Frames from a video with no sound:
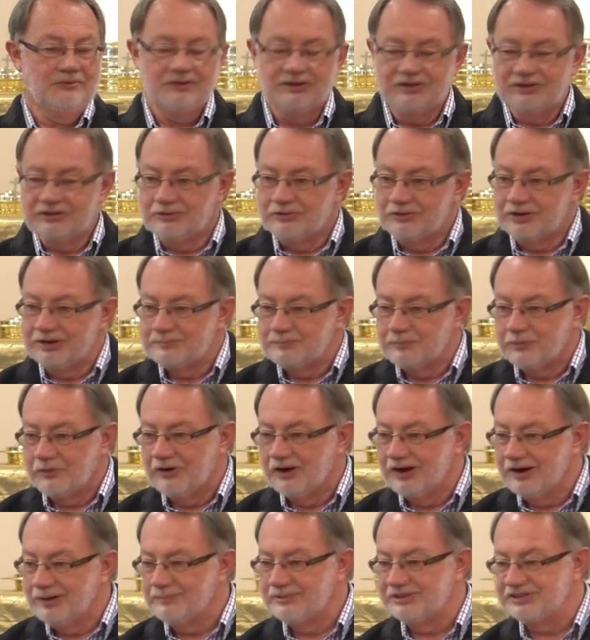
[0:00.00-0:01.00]
What a great
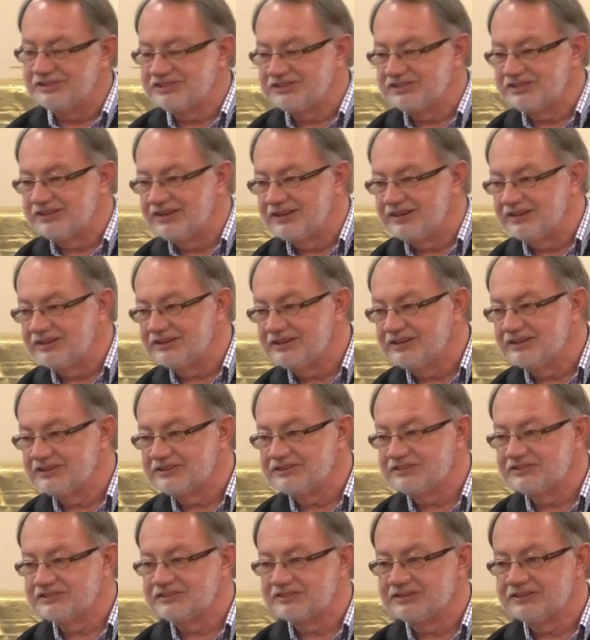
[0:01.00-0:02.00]
promise that
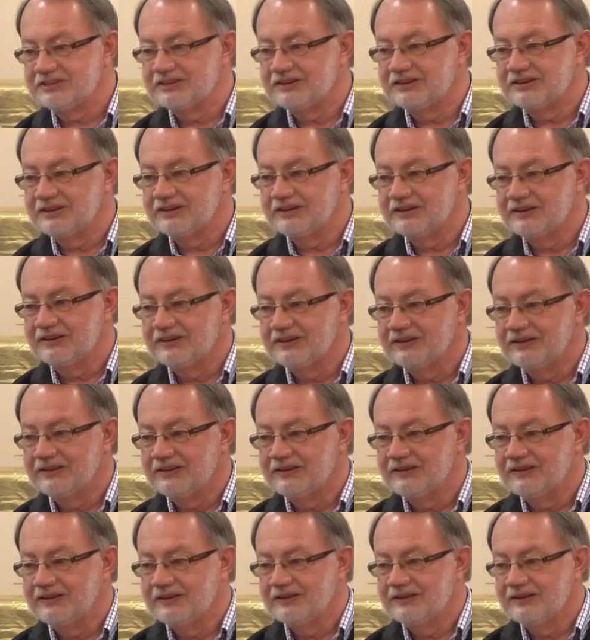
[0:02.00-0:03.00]
is.
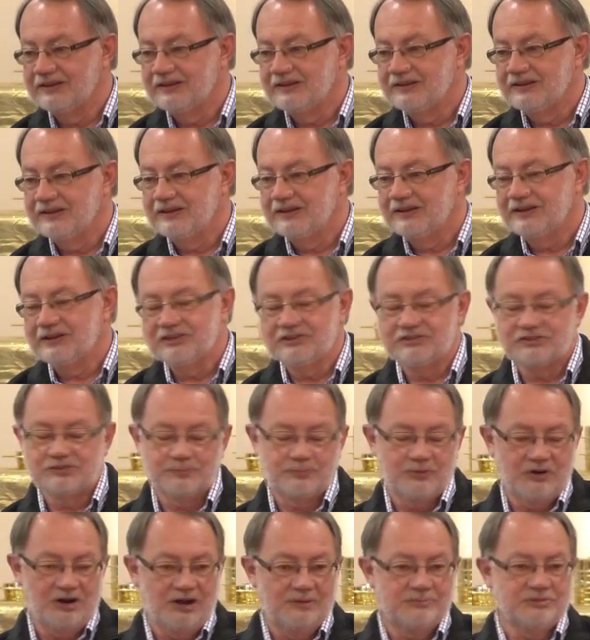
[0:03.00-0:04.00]
And it's a
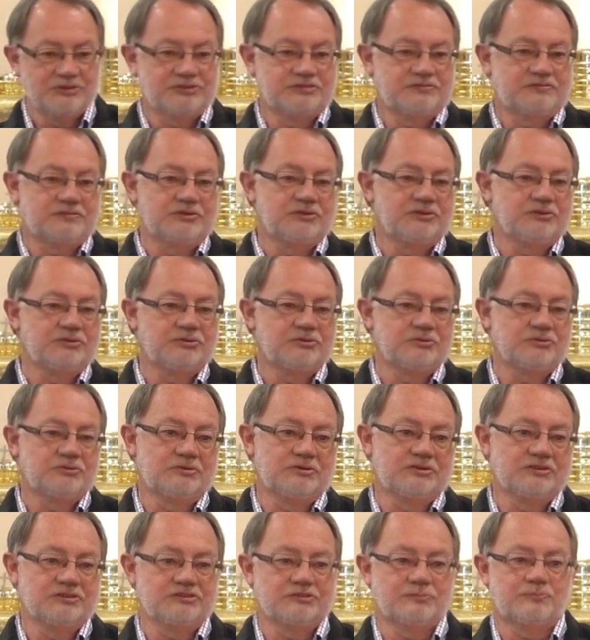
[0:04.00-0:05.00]
promise for you
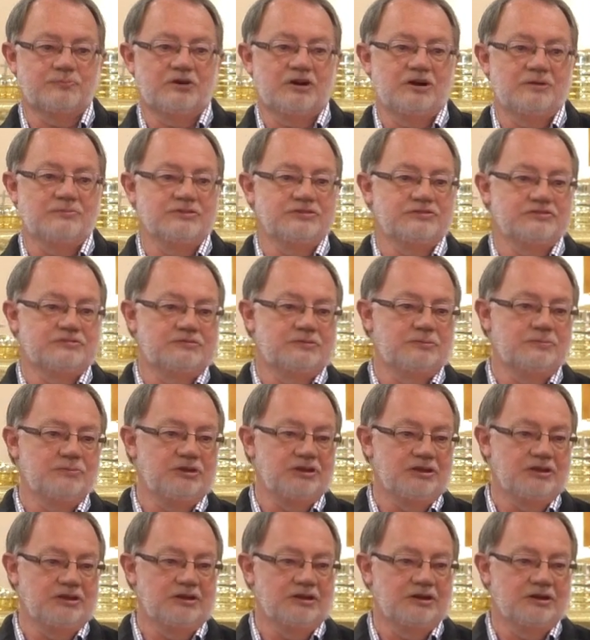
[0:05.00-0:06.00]
and it's a promise for
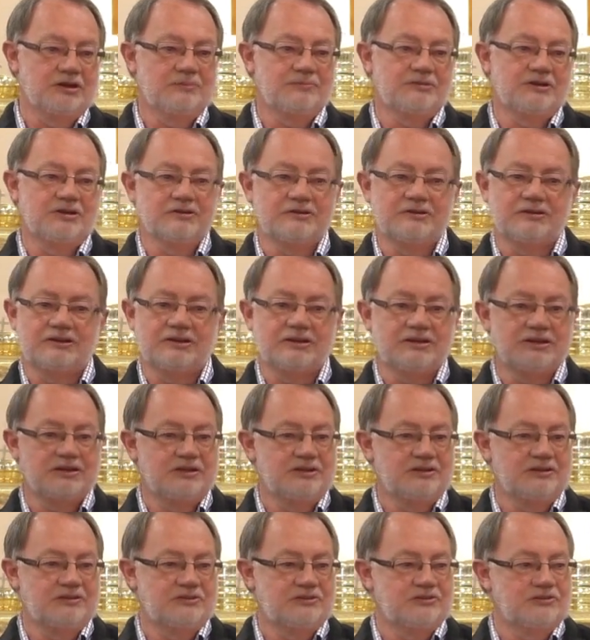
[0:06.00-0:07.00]
me. And I'm not going to get
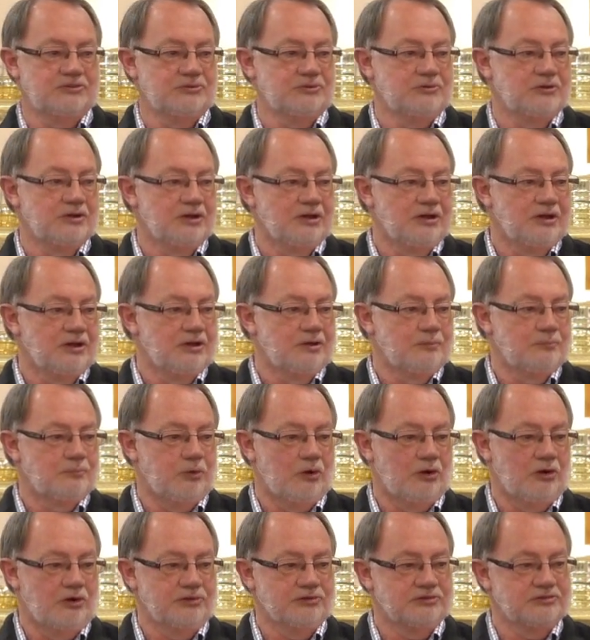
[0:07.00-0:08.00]
into
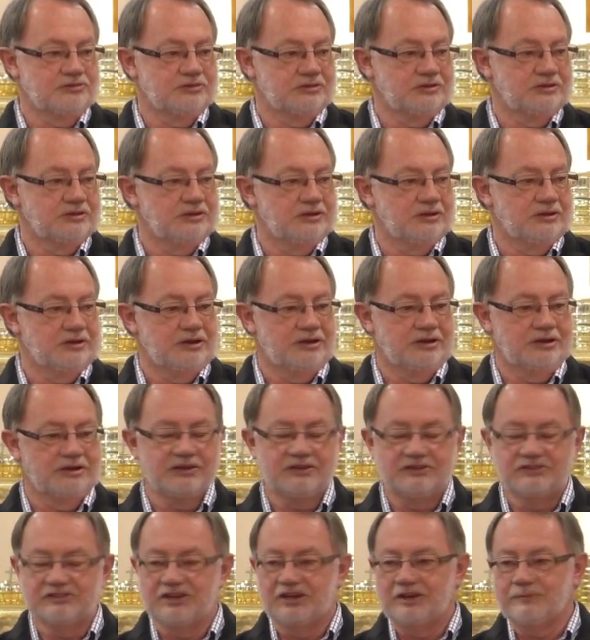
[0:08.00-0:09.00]
Paul's uh,
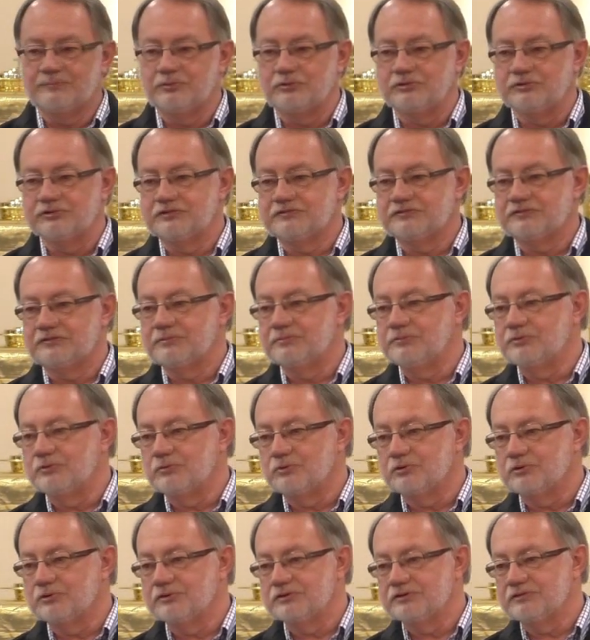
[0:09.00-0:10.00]
examples from the
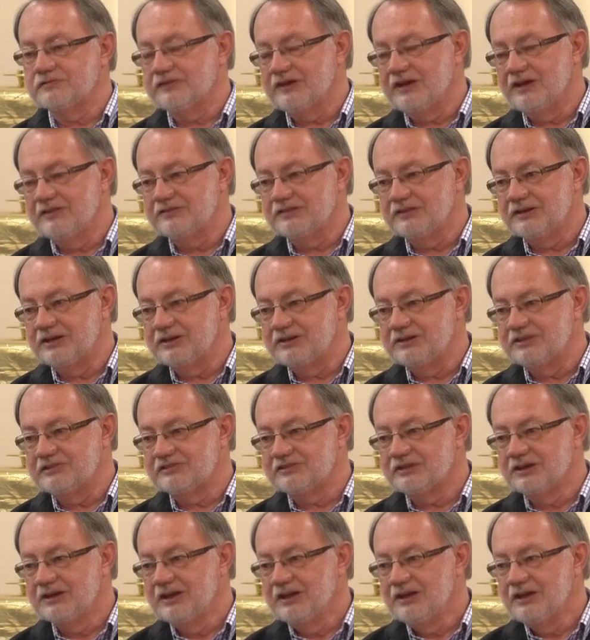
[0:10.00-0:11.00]
world of
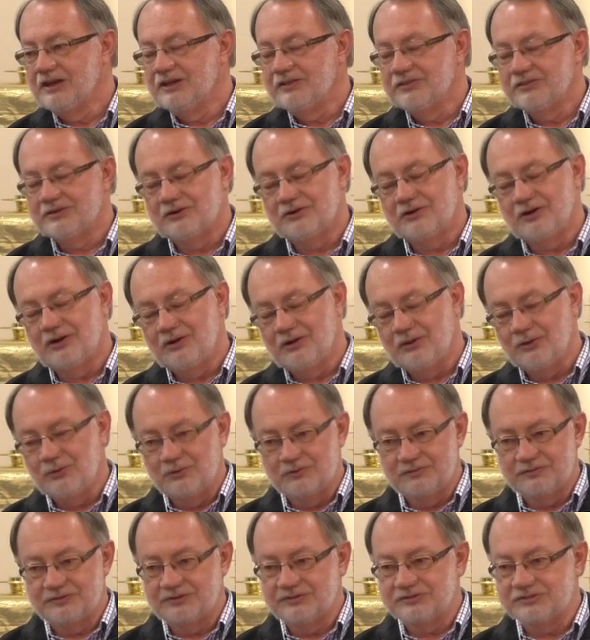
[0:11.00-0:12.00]
athletics. They're all
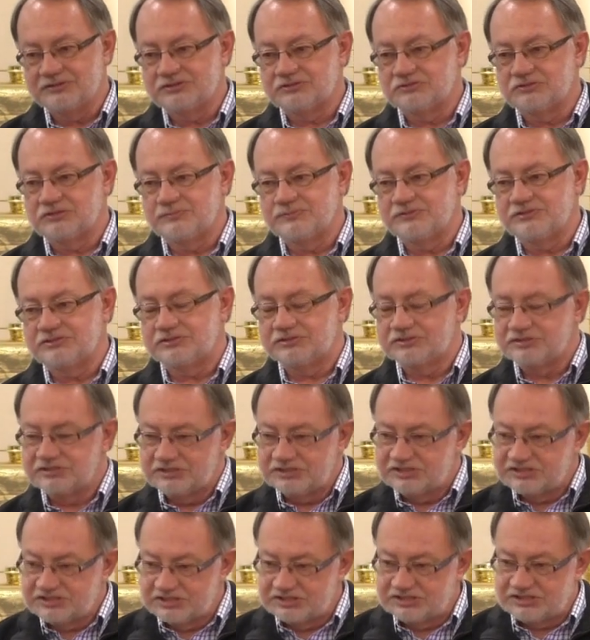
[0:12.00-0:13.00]
over the scriptures.
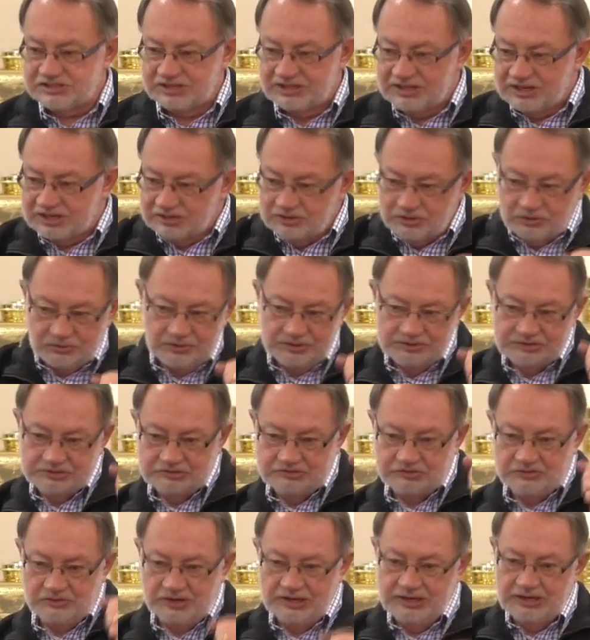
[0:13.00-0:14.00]
He says, I got to go
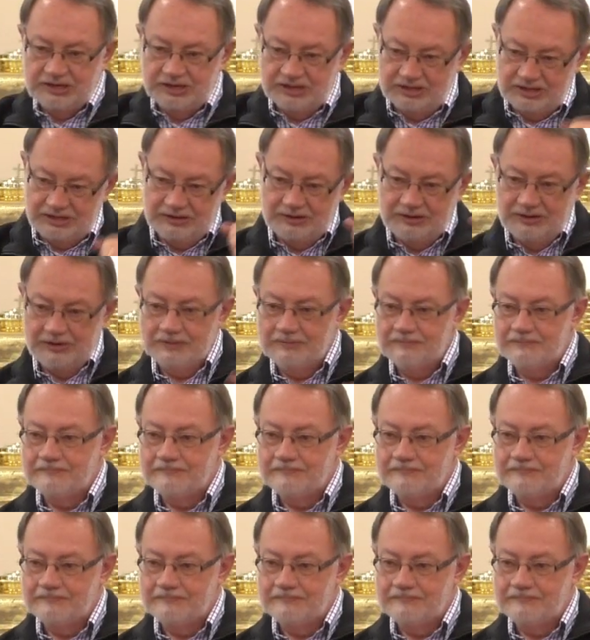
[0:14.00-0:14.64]
into training.